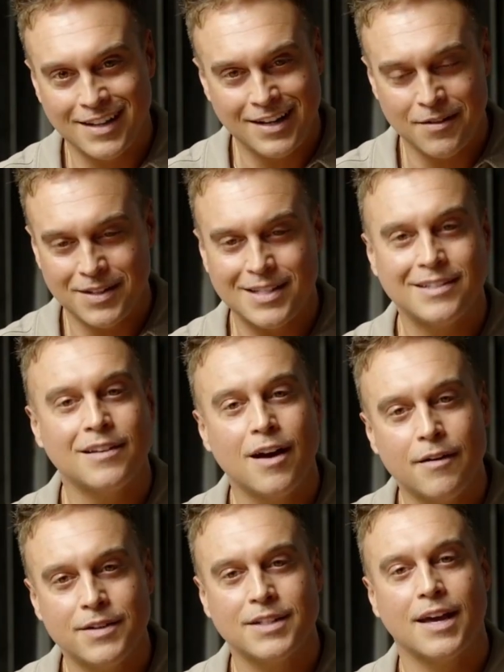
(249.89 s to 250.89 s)
It's his
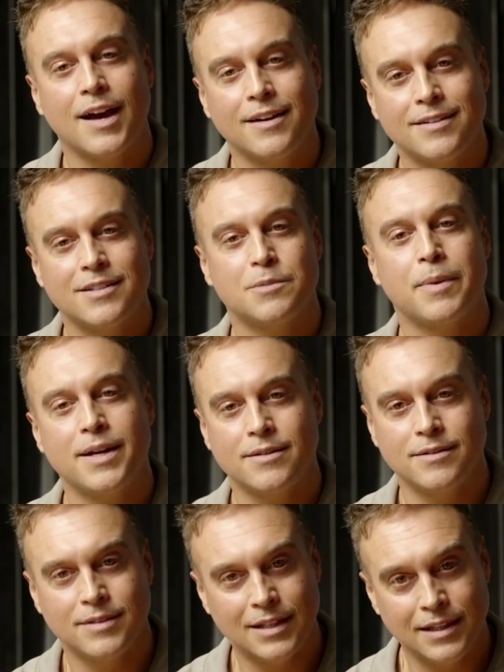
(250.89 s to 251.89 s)
love, his kindness, his
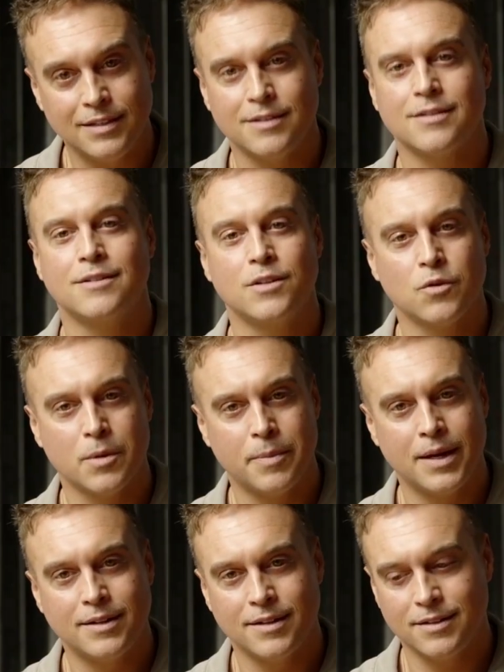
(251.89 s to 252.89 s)
patience that leads us into
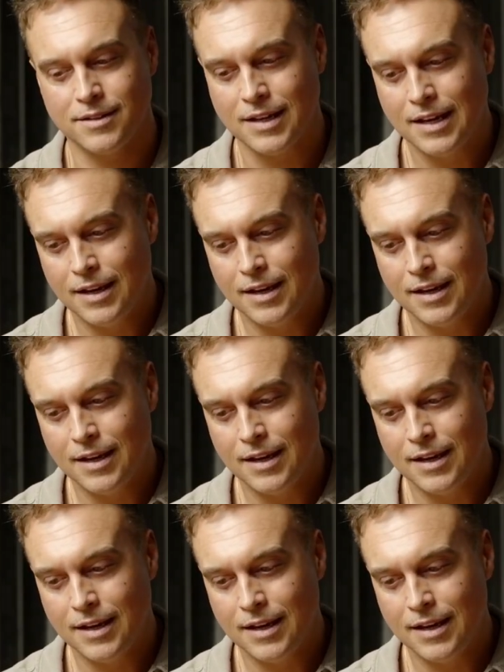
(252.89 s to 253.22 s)
repentance.